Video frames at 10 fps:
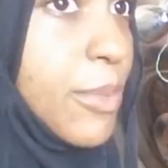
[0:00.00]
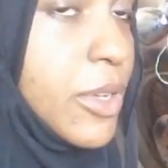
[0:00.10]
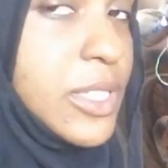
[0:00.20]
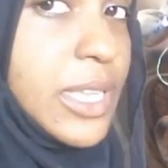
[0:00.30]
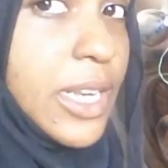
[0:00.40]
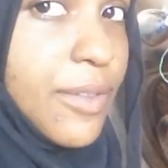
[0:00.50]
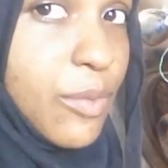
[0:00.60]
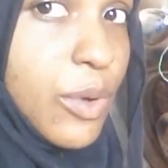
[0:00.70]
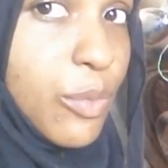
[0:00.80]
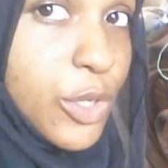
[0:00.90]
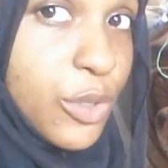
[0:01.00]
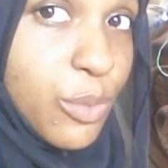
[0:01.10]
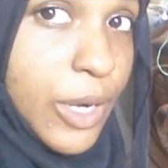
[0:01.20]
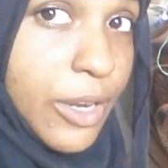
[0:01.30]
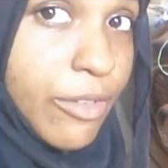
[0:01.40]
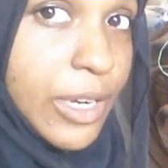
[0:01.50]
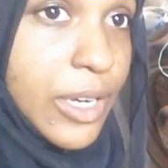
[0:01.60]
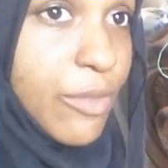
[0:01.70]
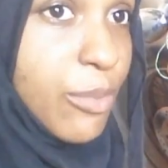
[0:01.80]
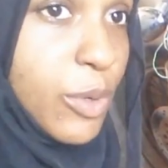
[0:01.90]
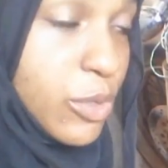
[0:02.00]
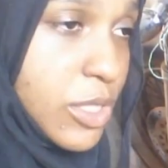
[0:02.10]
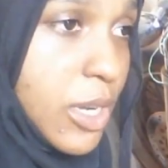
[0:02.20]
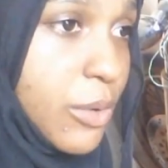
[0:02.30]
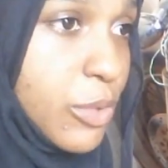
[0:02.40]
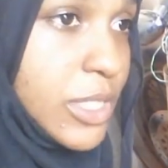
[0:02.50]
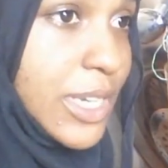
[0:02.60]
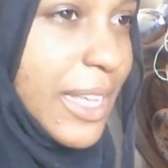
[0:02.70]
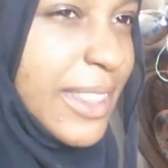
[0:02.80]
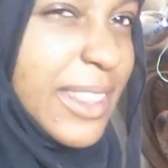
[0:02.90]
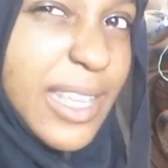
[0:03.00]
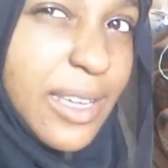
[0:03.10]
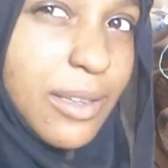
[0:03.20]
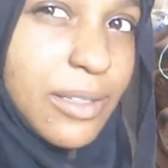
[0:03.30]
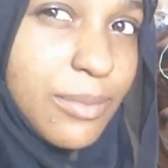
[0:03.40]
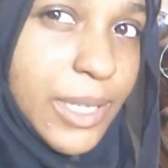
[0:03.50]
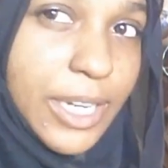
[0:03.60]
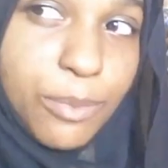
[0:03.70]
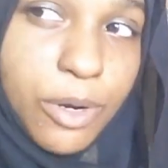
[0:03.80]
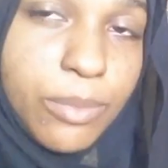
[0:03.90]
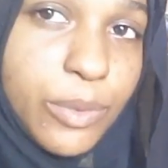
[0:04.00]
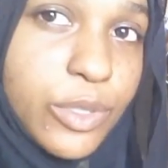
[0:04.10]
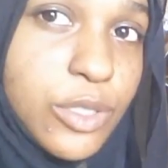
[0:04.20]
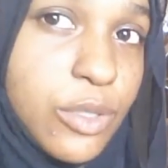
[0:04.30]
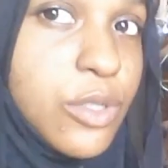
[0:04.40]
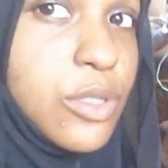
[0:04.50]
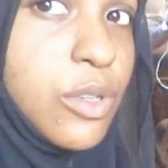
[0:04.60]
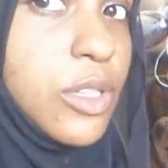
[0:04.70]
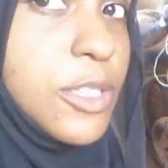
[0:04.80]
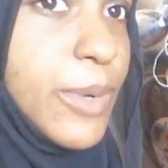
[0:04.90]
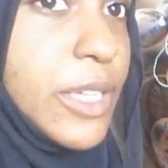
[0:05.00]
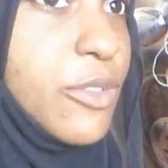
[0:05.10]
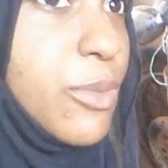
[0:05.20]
Because then even when we do wire in a remote start, which I think my dad probably will do because all his bikes are